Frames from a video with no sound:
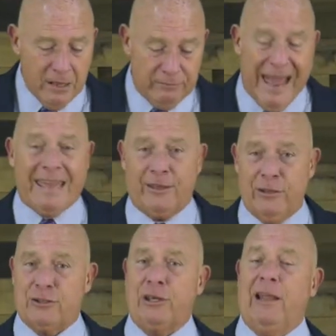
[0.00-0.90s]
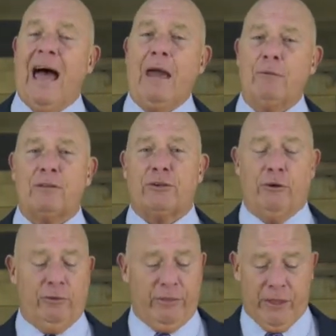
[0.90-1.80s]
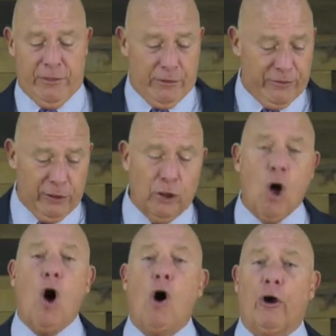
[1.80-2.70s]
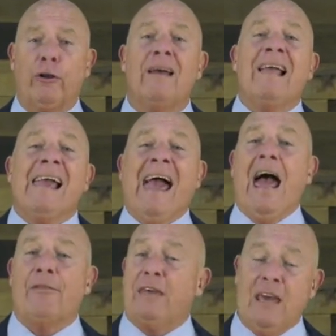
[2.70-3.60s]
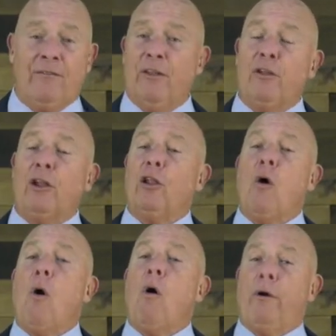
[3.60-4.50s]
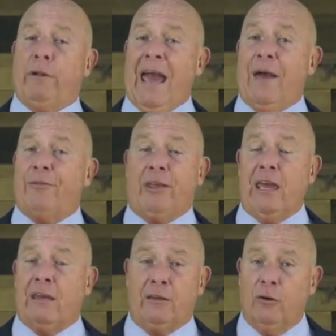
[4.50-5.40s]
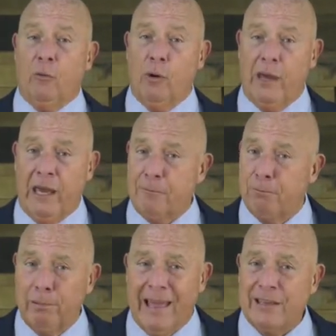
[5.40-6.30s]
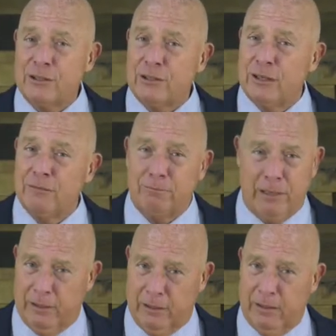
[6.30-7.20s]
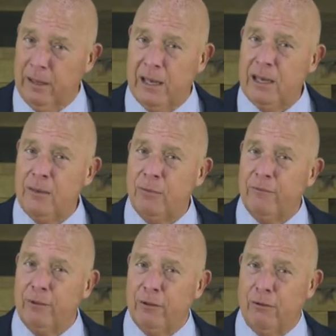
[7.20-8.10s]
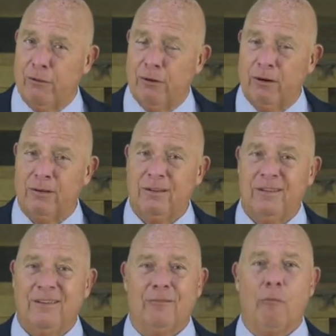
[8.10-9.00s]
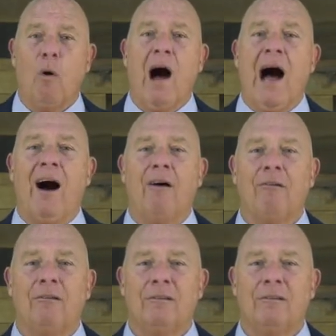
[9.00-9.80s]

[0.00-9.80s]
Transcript: Naked shall I return thither. The Lord hath given, the Lord hath taken away. Blessed be the name of the Lord. Wow.